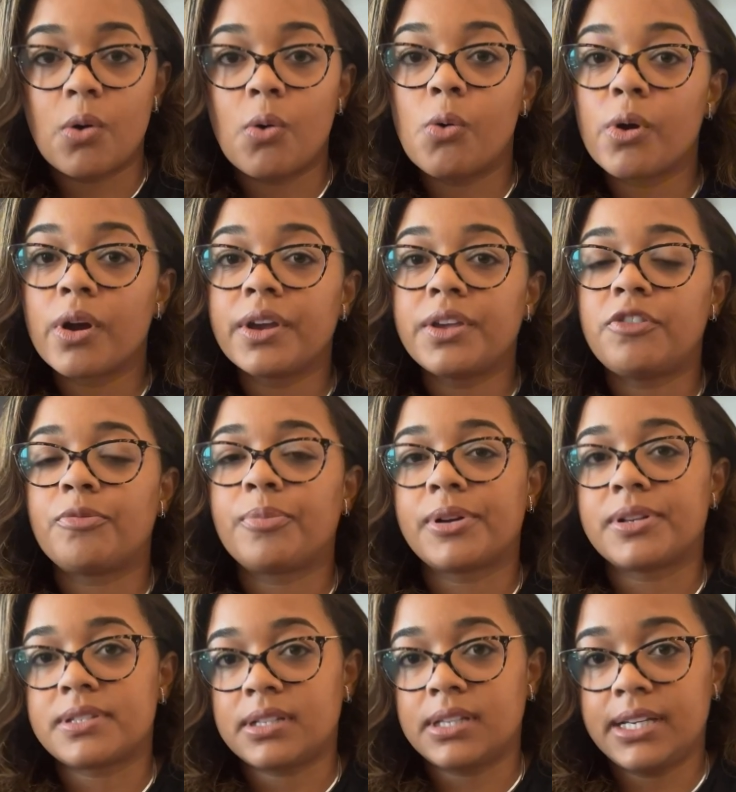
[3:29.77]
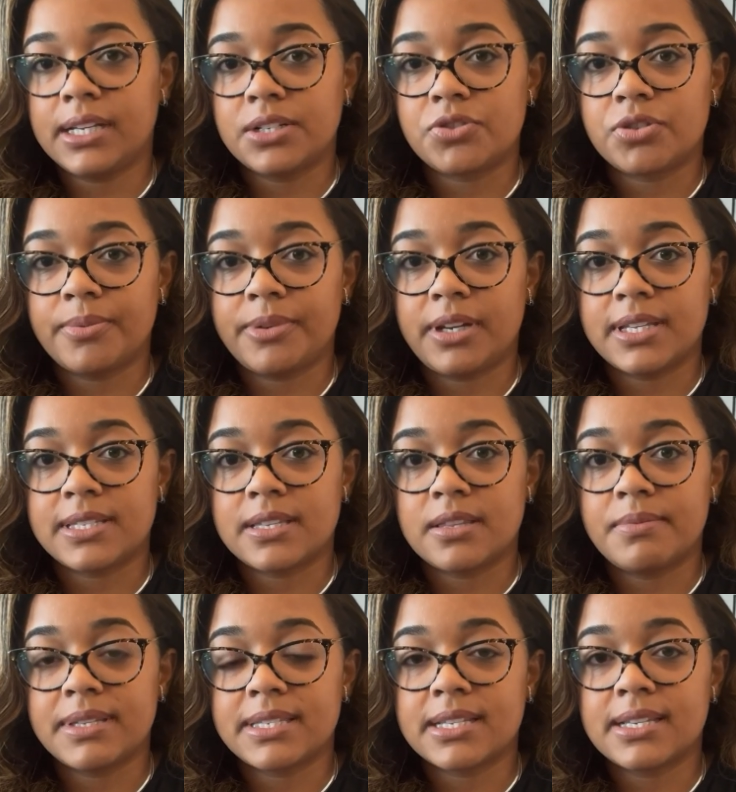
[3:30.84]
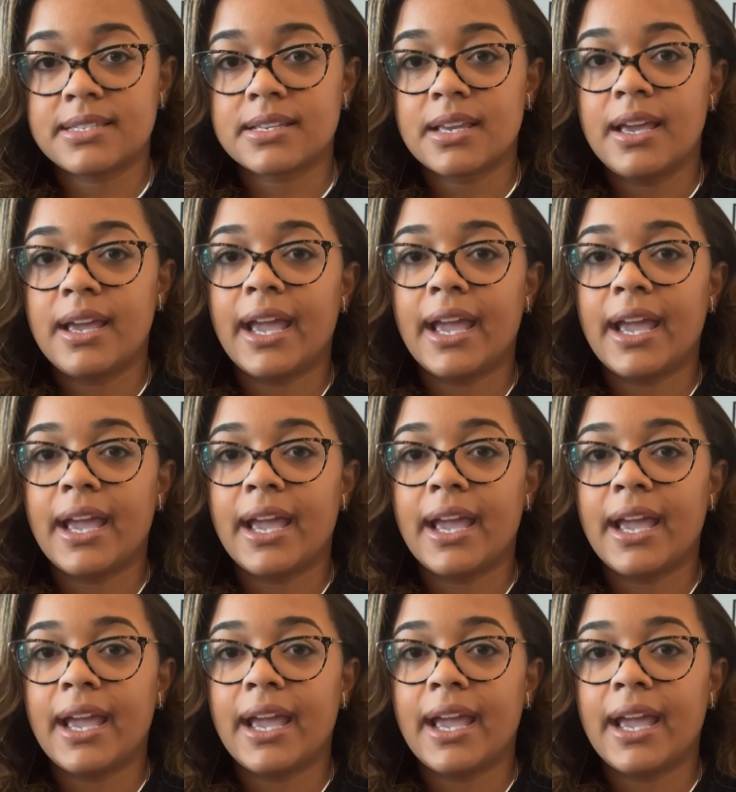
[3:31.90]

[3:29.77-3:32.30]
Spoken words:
or you've personally contributed to the business